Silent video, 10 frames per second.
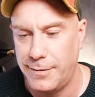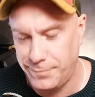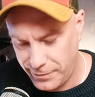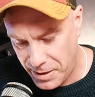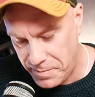
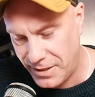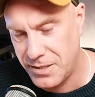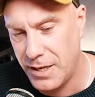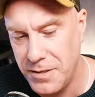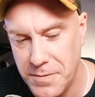that makes
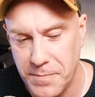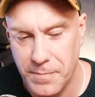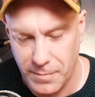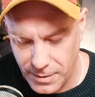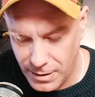sense.
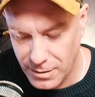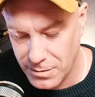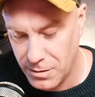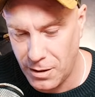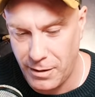There is
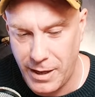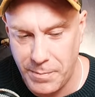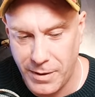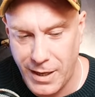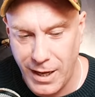no
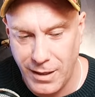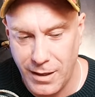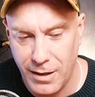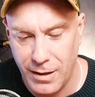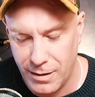
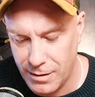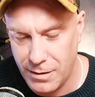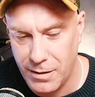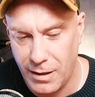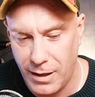
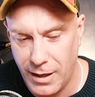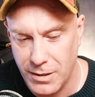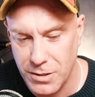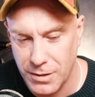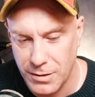mkdir
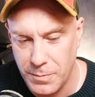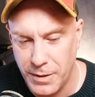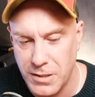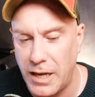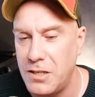collections
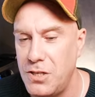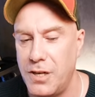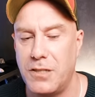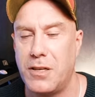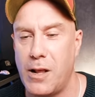because I
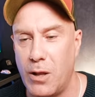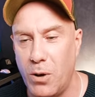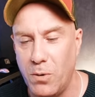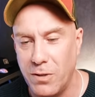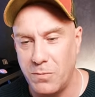just
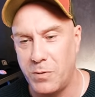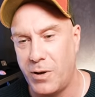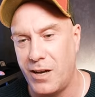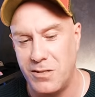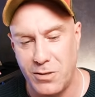cloned the
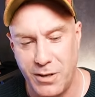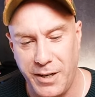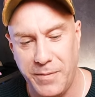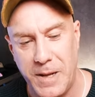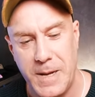
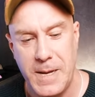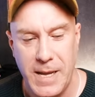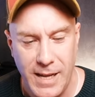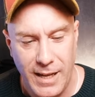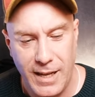repository.
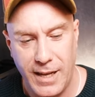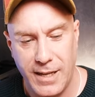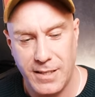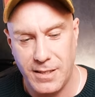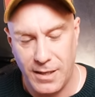
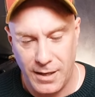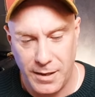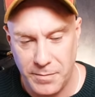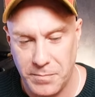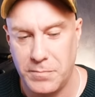And
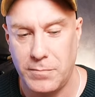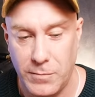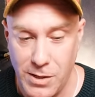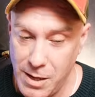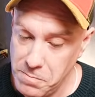
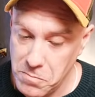okay,